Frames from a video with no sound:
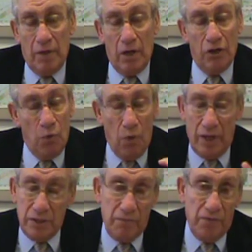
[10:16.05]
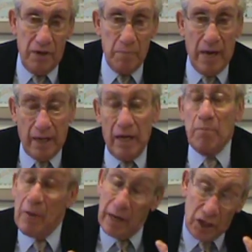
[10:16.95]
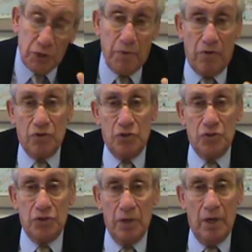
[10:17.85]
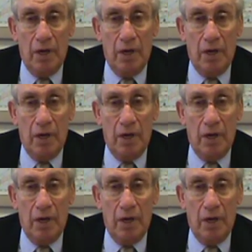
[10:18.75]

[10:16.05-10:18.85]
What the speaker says: Otherwise, the feedback, in my experiences,